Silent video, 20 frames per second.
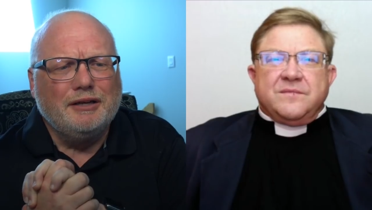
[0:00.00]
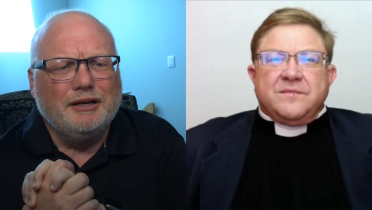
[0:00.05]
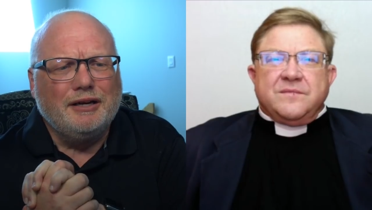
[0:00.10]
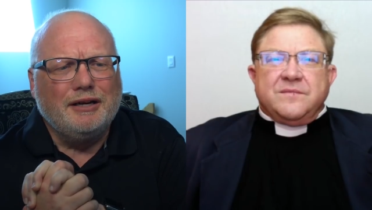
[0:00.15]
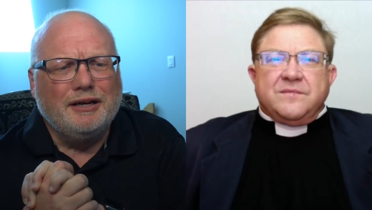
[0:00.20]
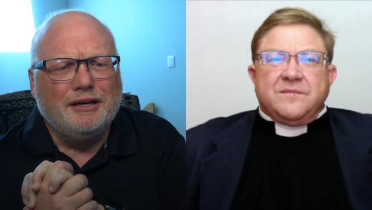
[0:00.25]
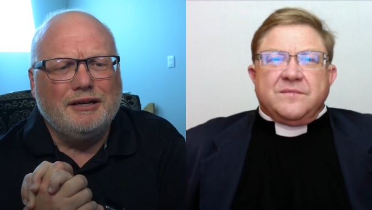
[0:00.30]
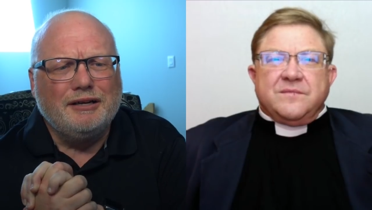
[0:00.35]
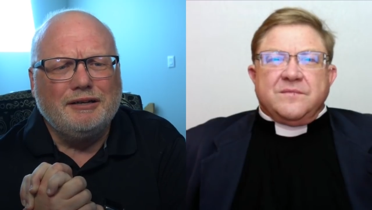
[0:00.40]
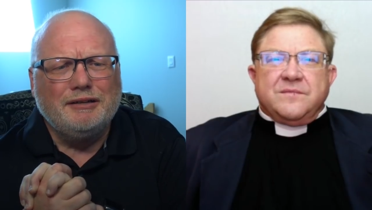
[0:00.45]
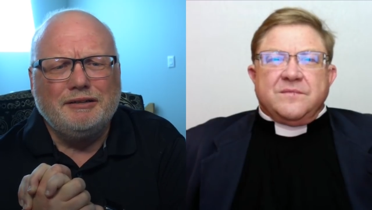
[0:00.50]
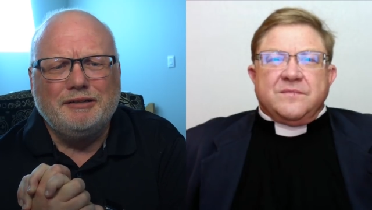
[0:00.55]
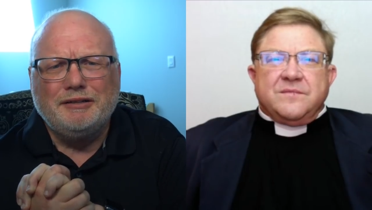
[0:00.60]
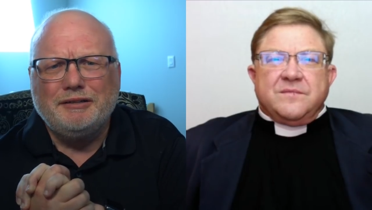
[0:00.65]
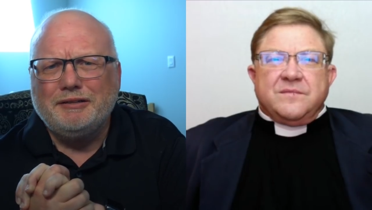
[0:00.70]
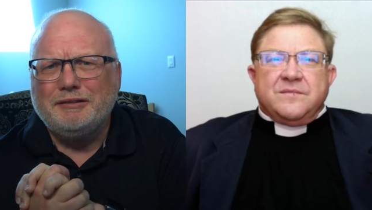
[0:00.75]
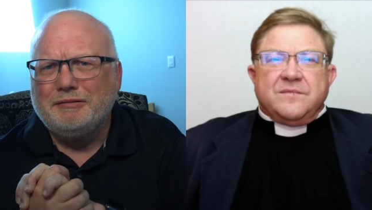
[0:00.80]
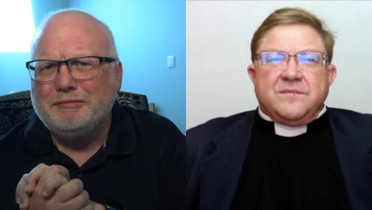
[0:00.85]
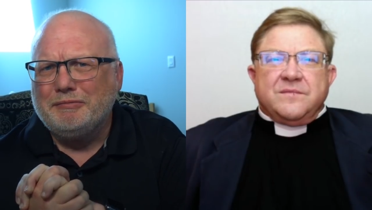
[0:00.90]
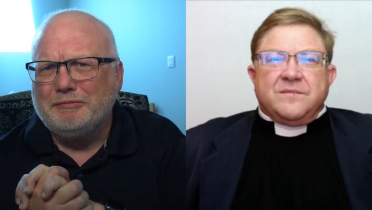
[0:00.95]
Speaker 1: uh,
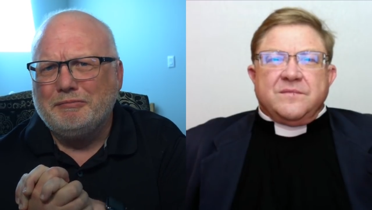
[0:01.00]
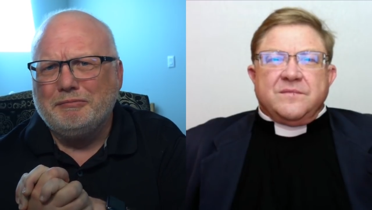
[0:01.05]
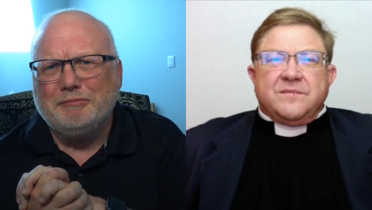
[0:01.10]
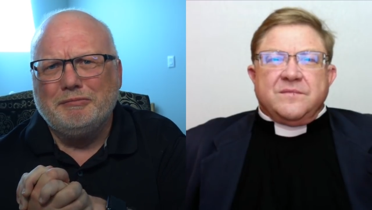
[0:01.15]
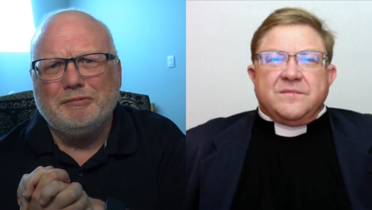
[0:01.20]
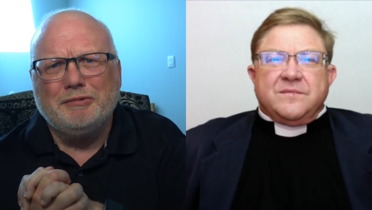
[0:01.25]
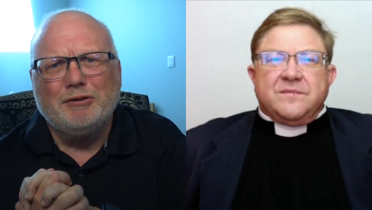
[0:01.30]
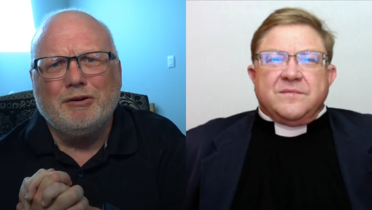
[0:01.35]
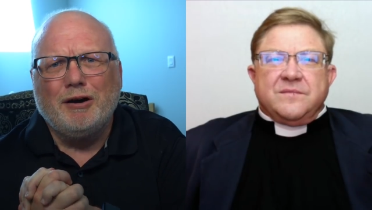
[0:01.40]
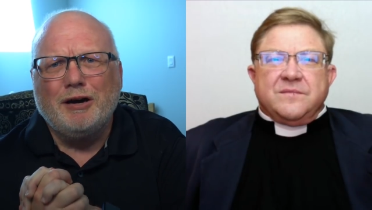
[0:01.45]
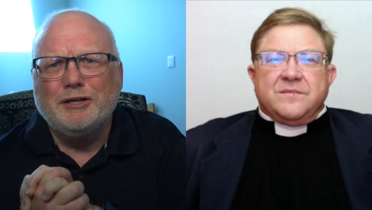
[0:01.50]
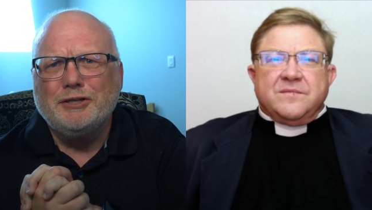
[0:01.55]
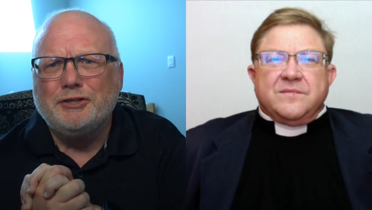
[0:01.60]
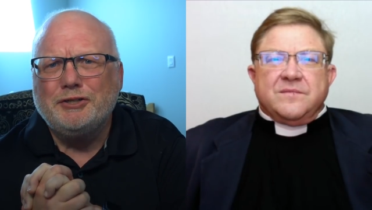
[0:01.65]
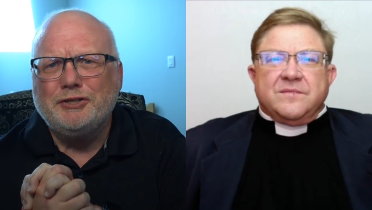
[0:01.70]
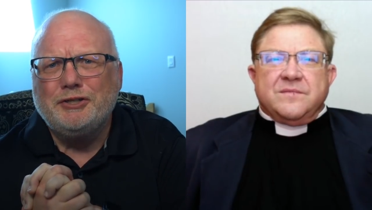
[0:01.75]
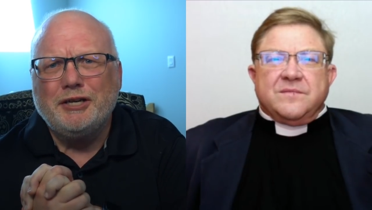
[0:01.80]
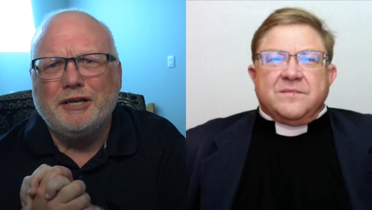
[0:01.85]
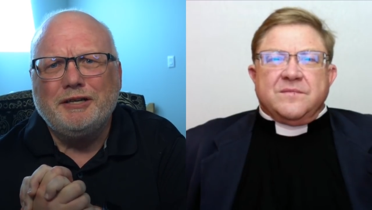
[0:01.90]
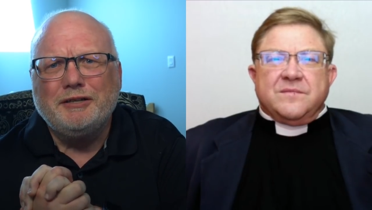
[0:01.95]
cause your
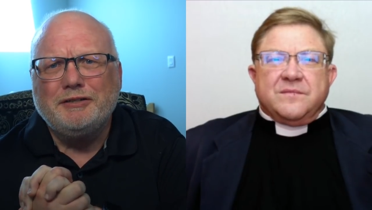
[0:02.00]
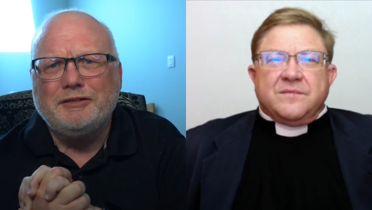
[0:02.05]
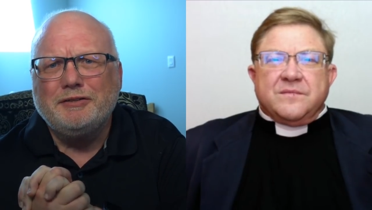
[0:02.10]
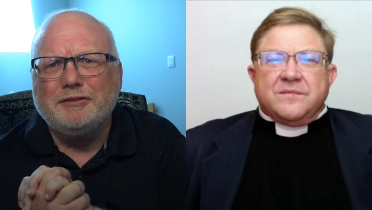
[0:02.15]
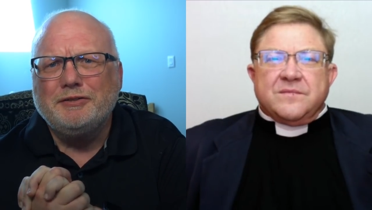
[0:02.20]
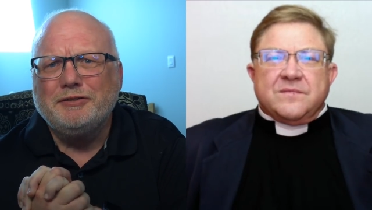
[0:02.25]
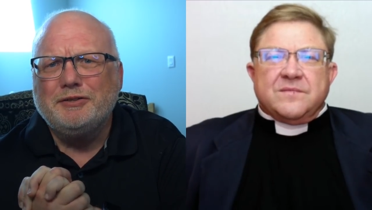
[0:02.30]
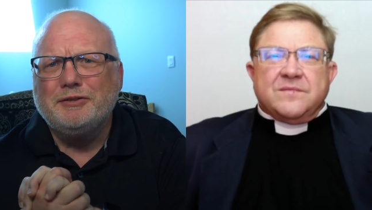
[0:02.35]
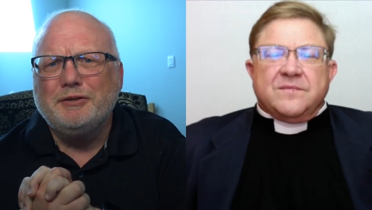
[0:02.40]
genitals